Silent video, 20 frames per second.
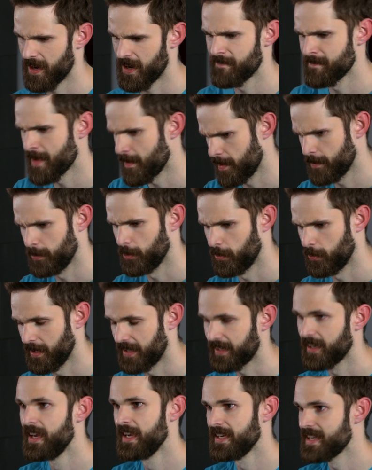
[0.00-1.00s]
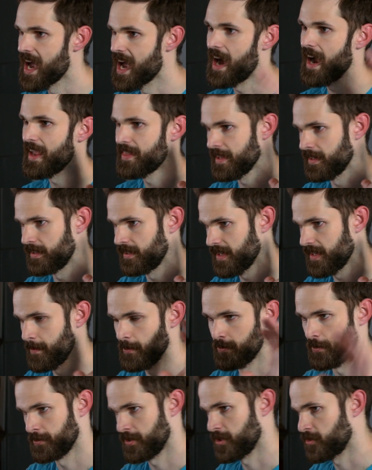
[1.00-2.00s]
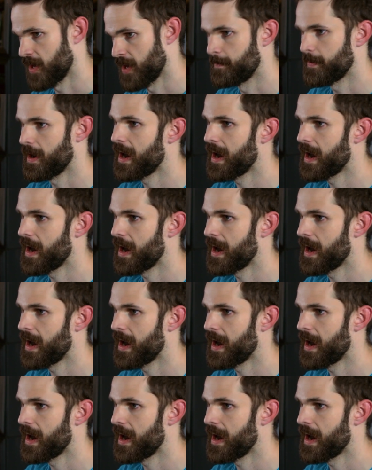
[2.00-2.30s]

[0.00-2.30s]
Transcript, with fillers: And I've met people who are like, yeah, I think Game of Thrones is great,